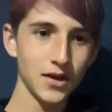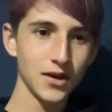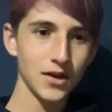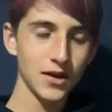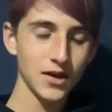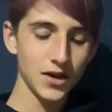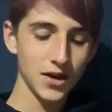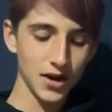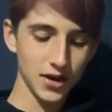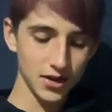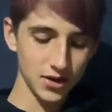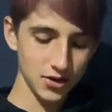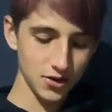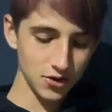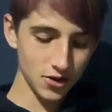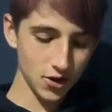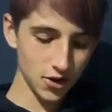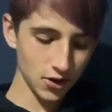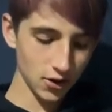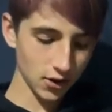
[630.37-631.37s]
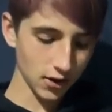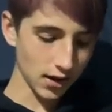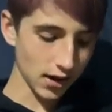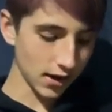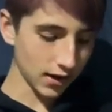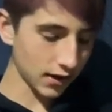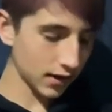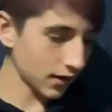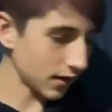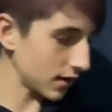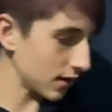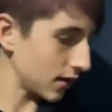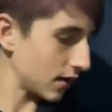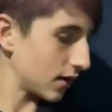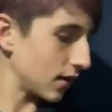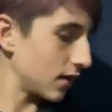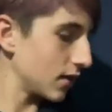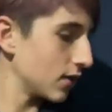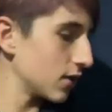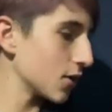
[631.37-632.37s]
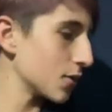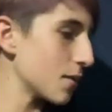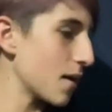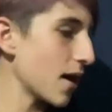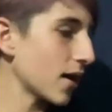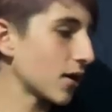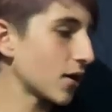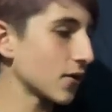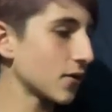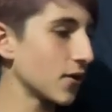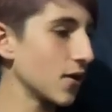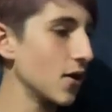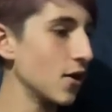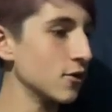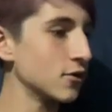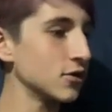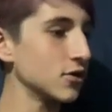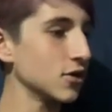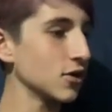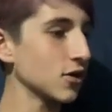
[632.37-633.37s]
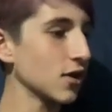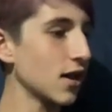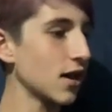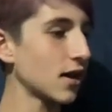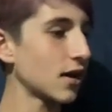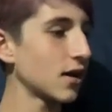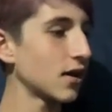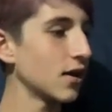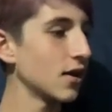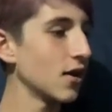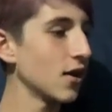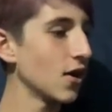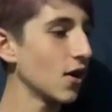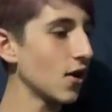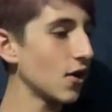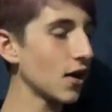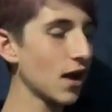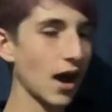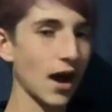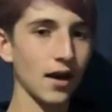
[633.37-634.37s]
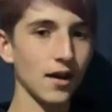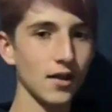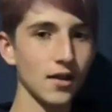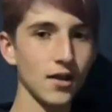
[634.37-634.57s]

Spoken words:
And then you go to like their microphones and they're like, oh yeah,